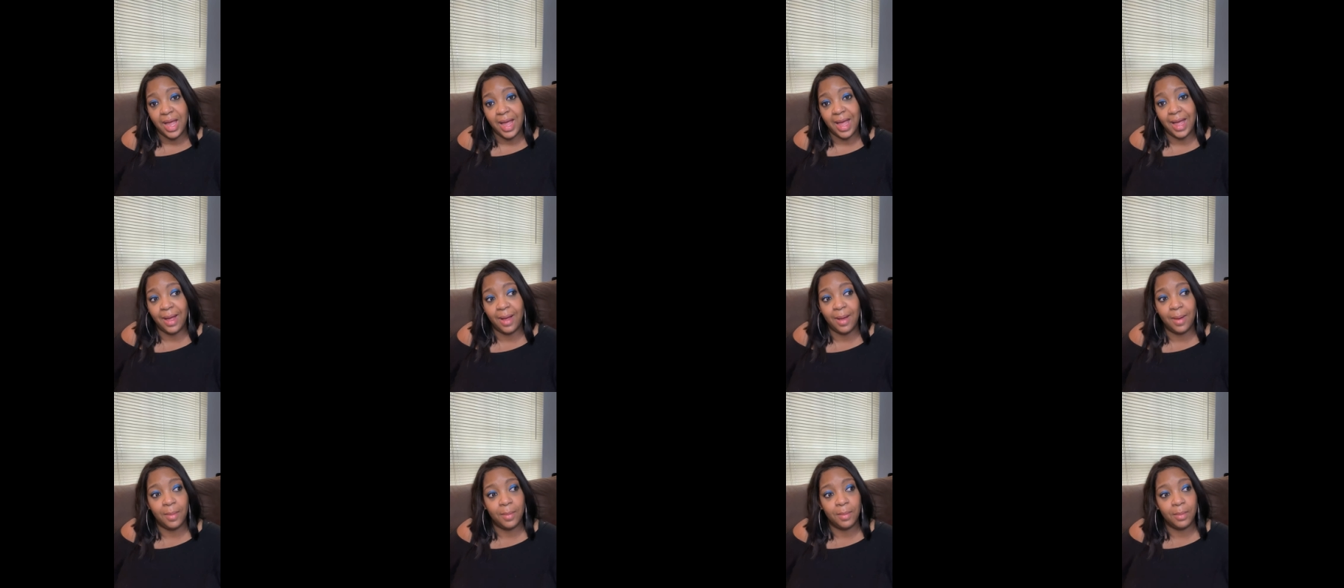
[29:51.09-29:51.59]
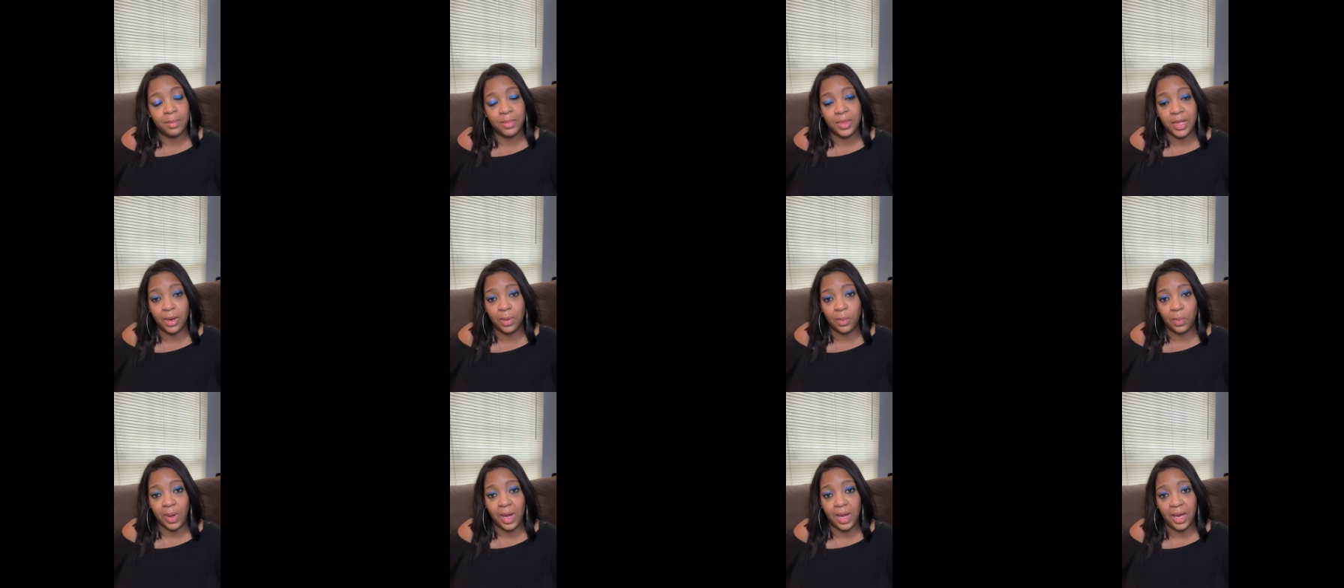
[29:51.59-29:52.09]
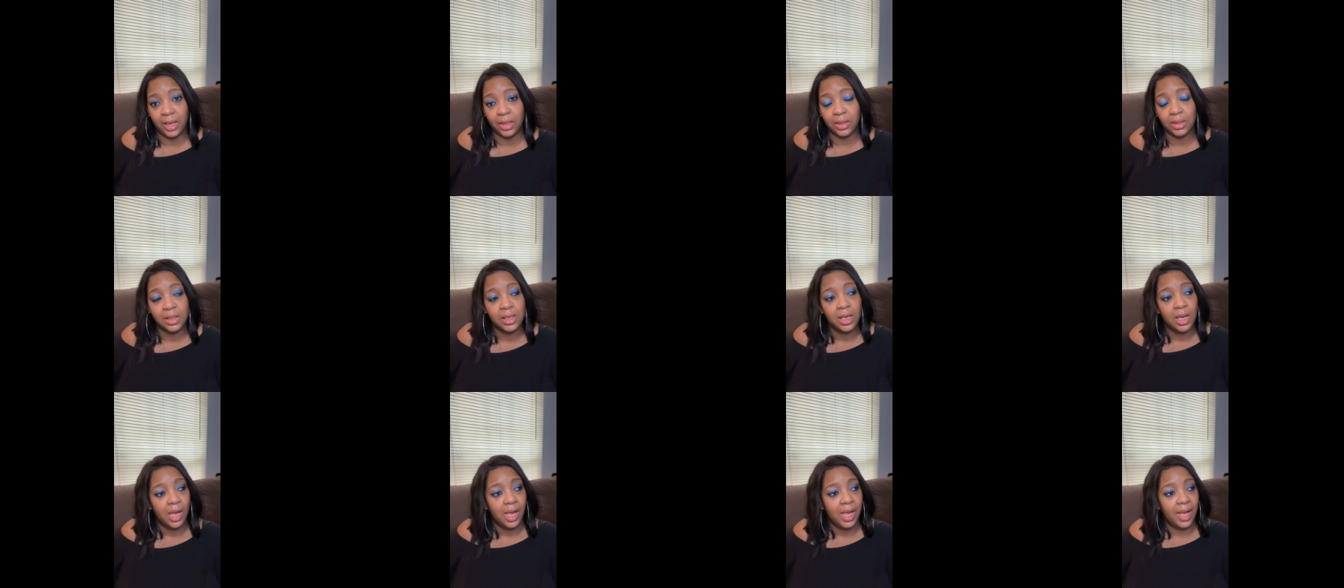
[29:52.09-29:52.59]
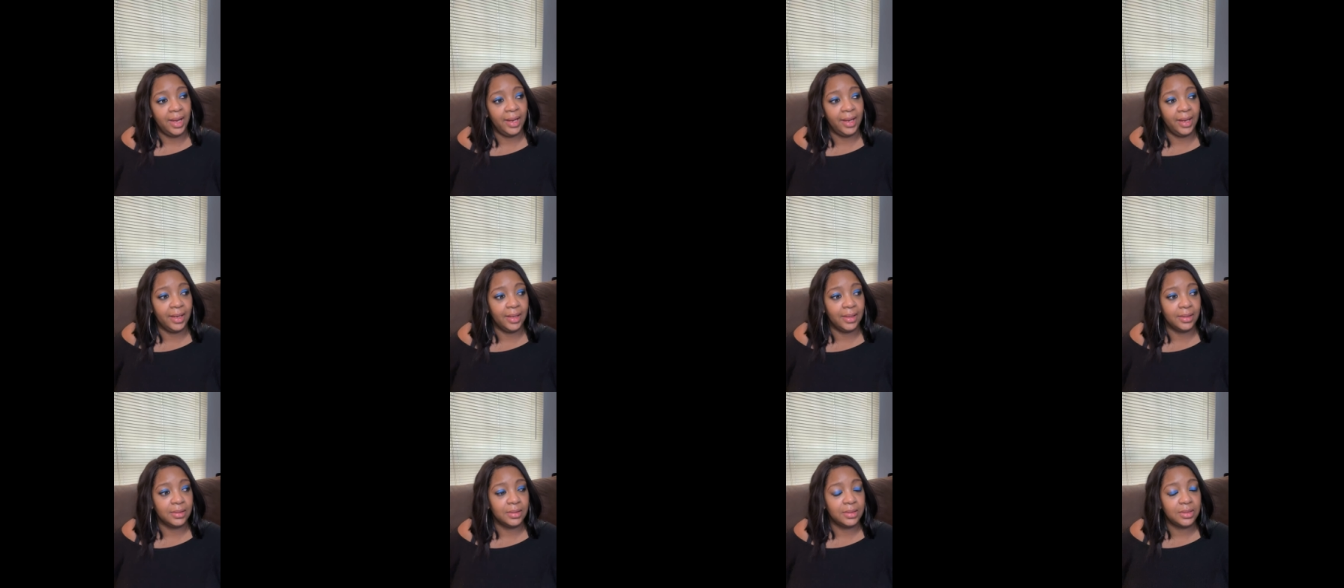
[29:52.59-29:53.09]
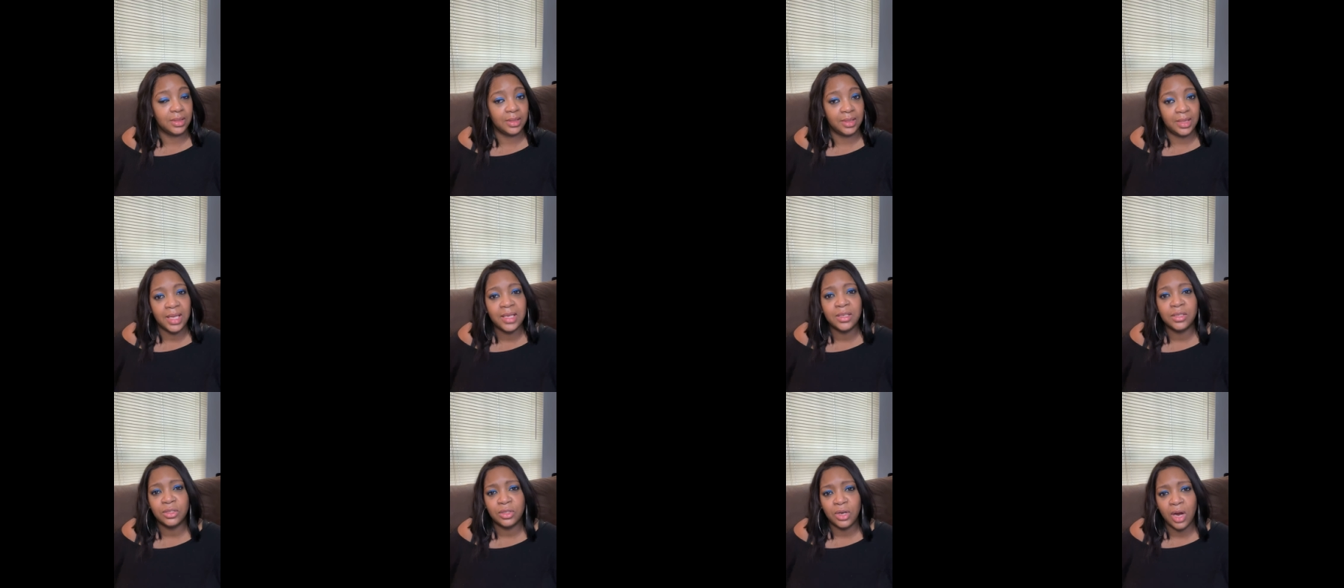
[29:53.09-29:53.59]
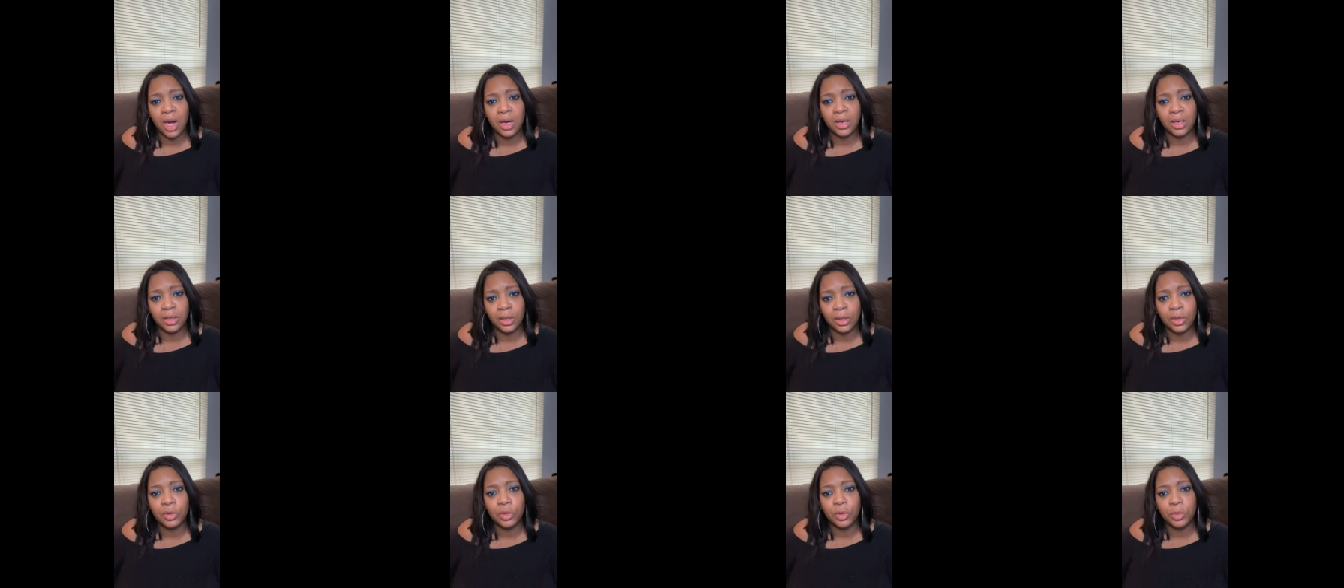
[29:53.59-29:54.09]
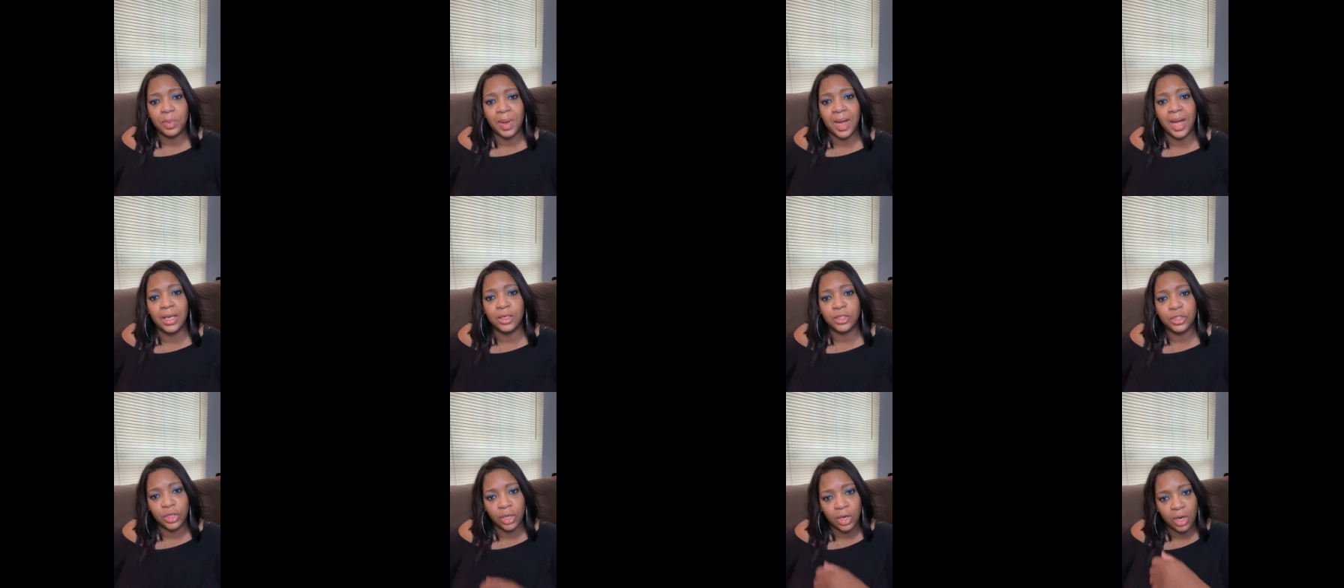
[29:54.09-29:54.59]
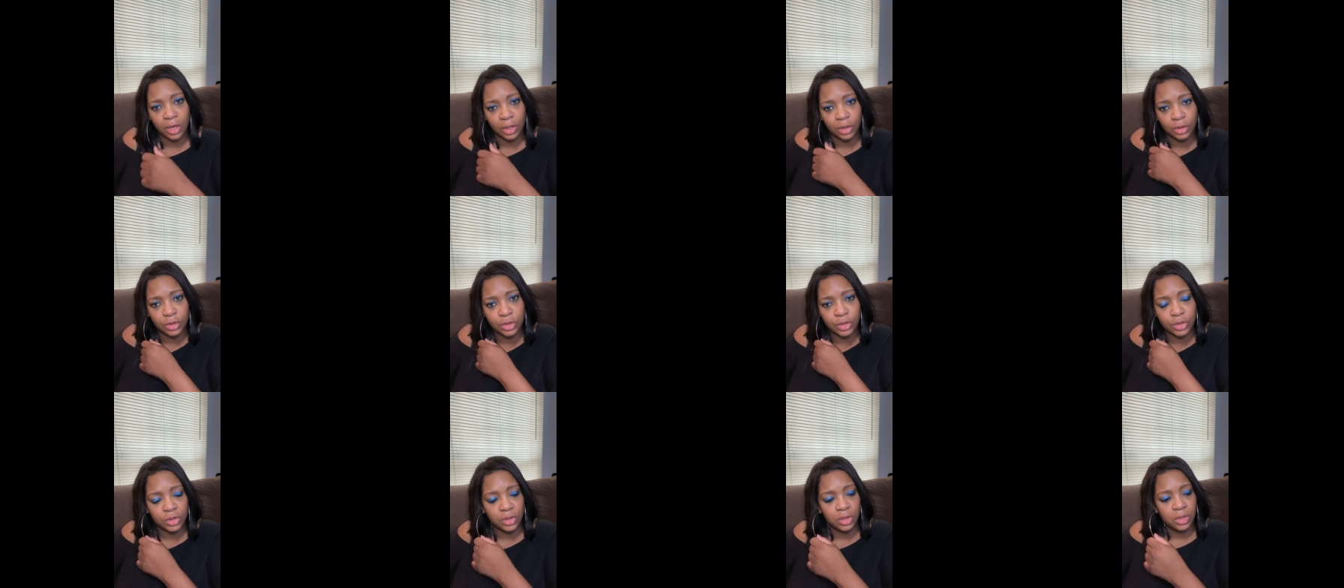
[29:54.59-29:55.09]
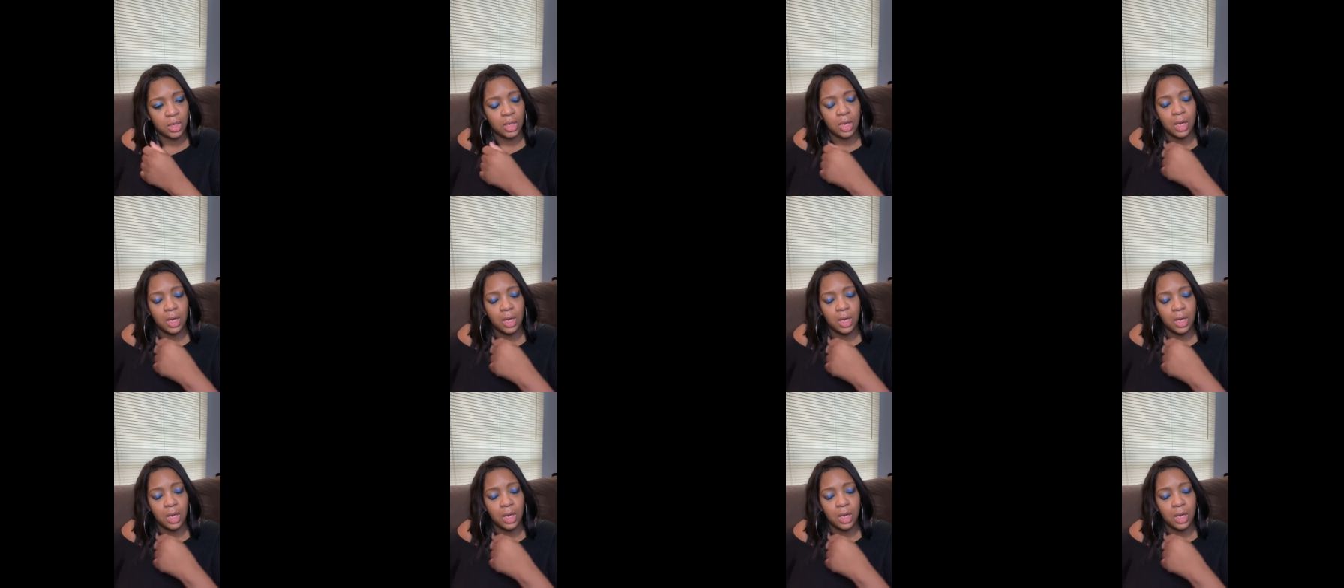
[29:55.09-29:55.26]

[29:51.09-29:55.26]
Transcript: Um, they're white, and they started a group at church